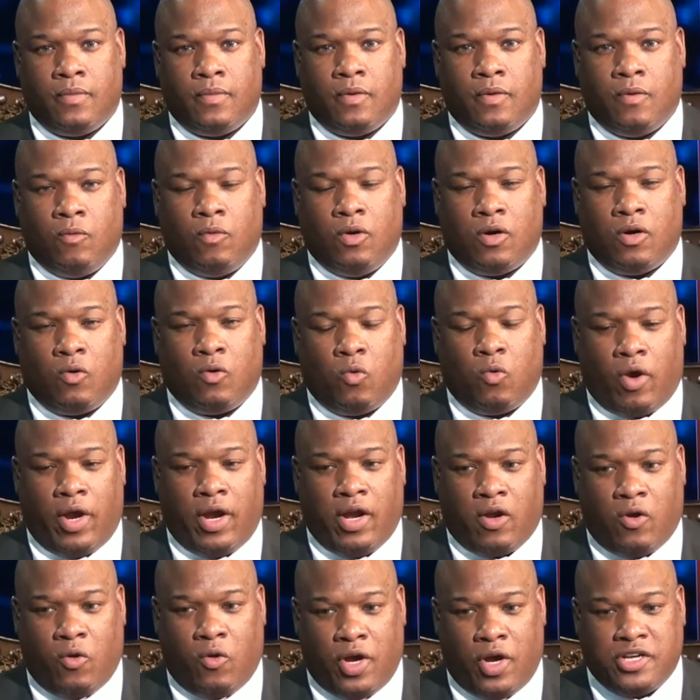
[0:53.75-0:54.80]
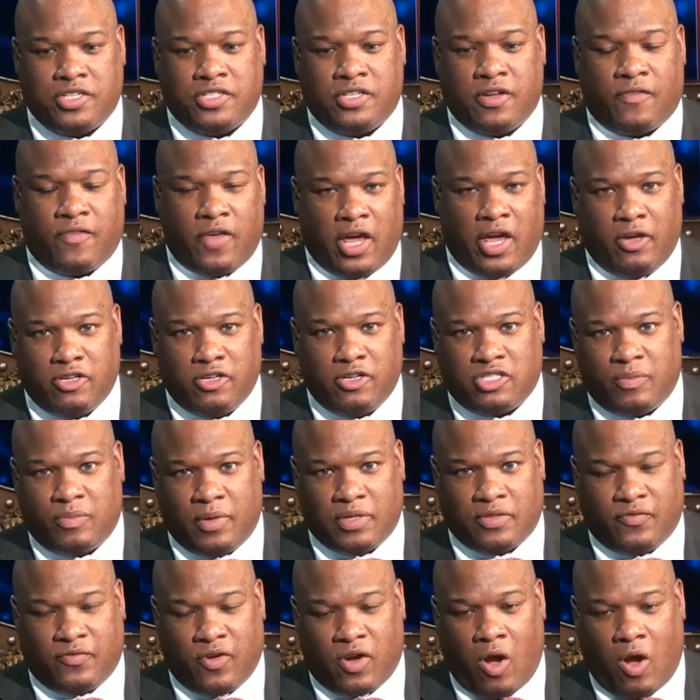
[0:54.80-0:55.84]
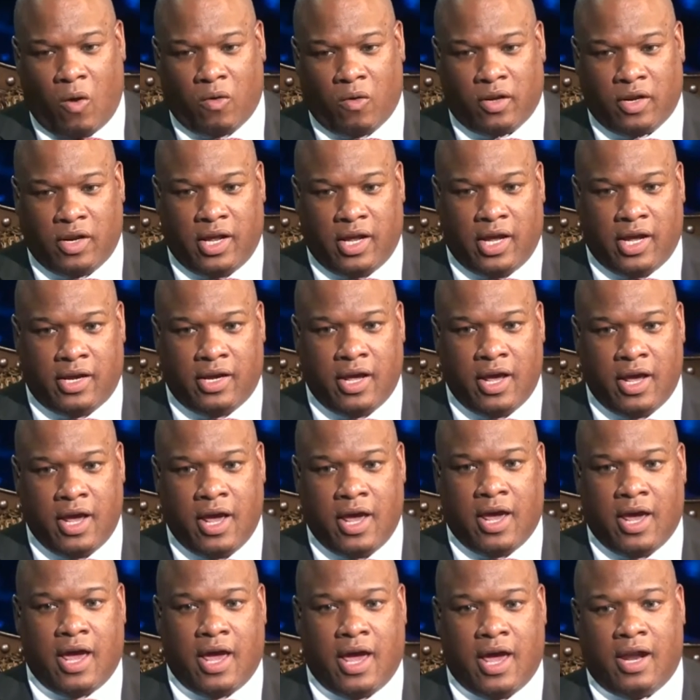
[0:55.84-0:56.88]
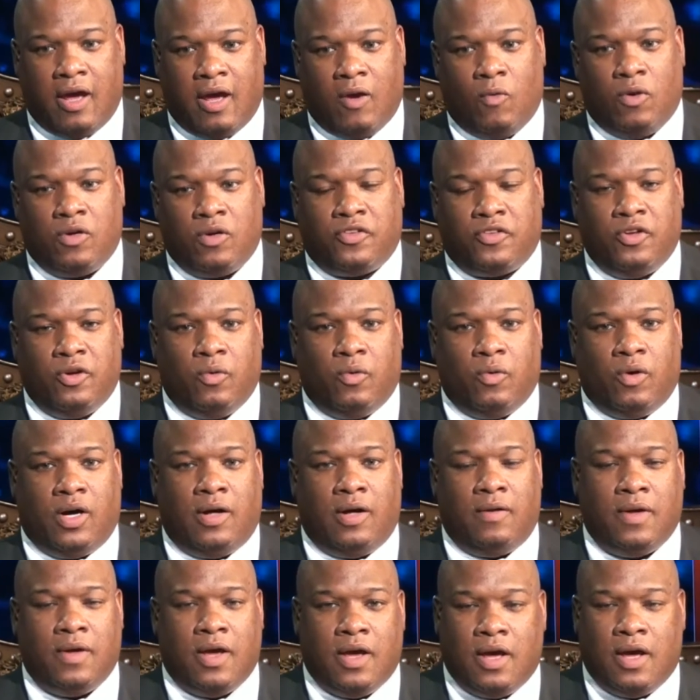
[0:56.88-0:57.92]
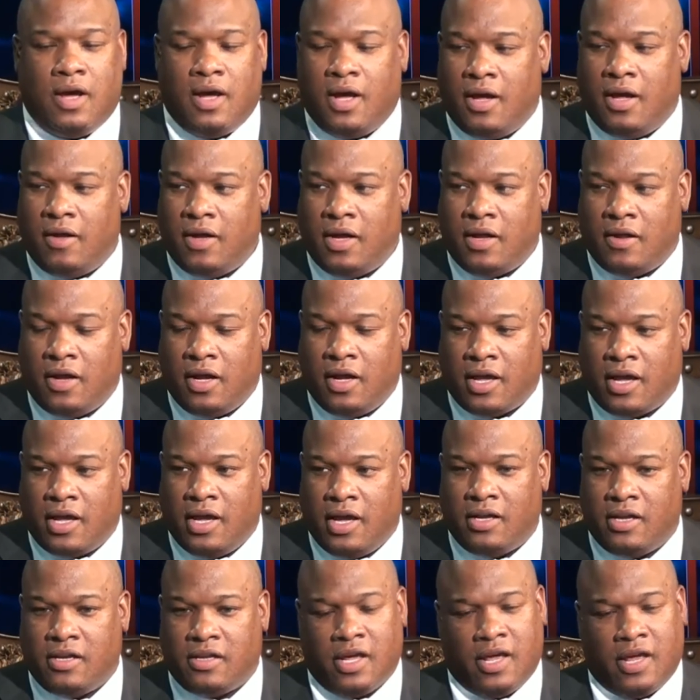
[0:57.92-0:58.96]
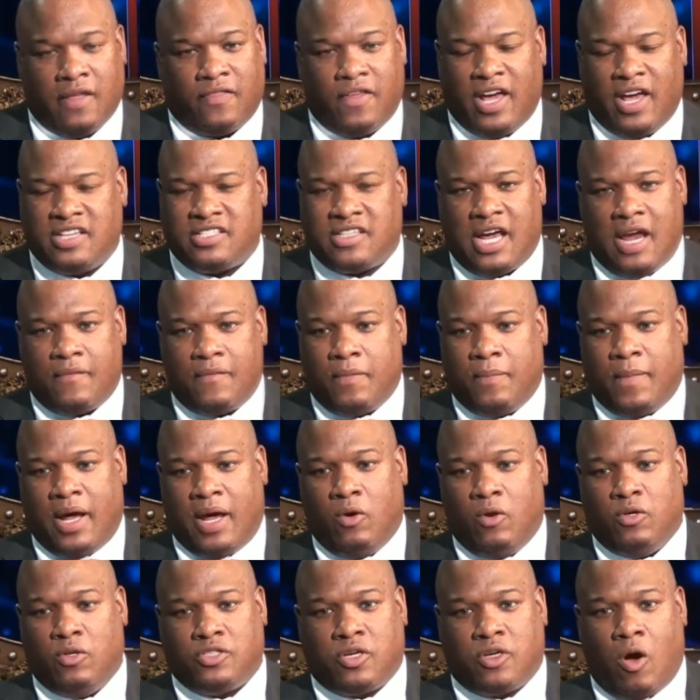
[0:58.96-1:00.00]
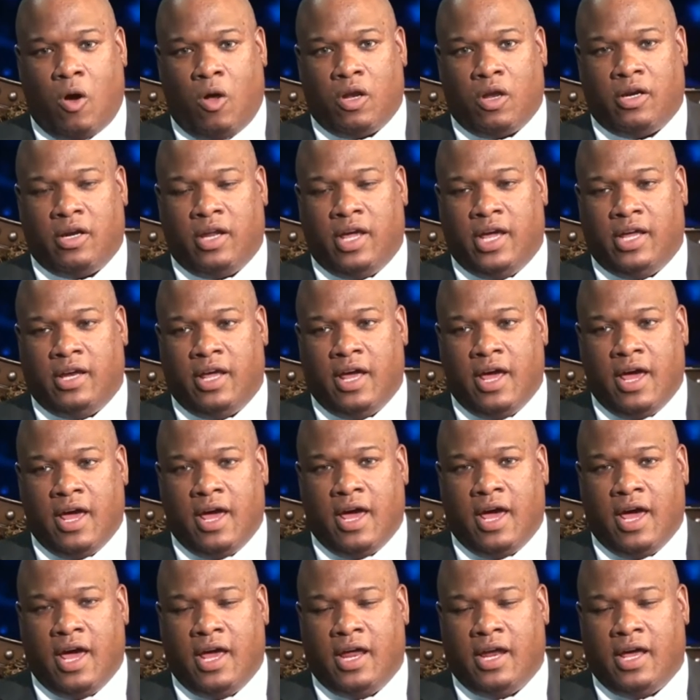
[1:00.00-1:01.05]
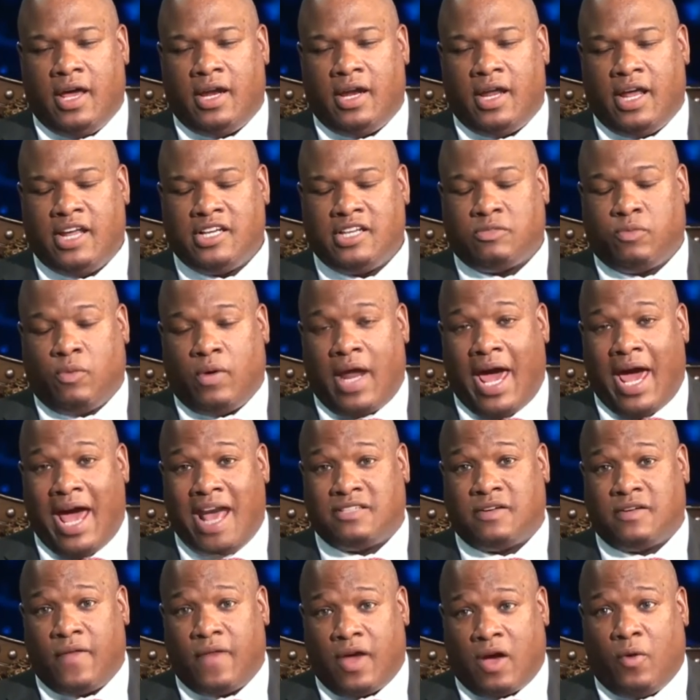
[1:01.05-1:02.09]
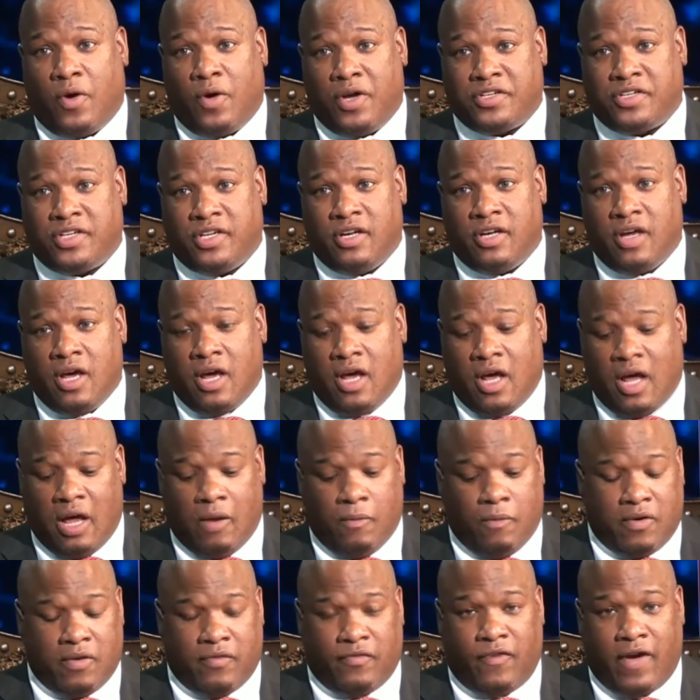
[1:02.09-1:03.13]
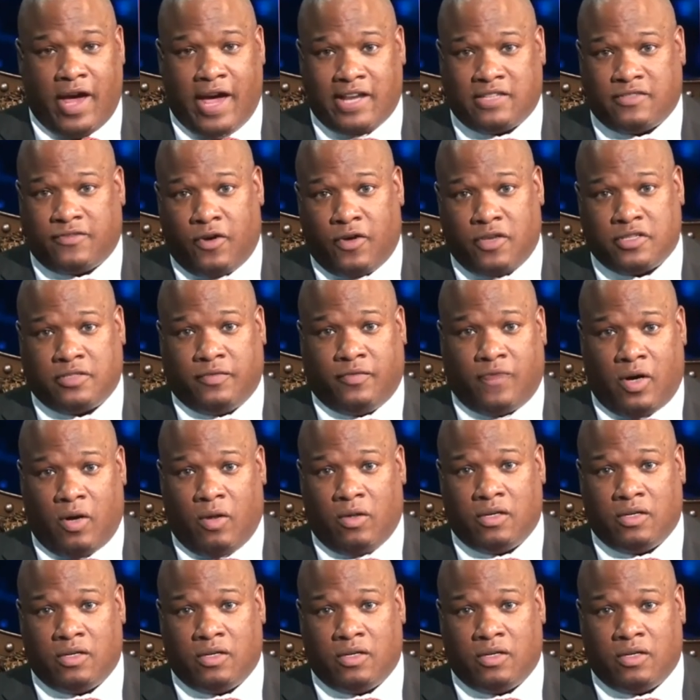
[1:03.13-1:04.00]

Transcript: Well, great question. Thank you so much for calling in. And I want to, again, thanks everybody who's calling in. And I just want to answer that question, what facts. First of all,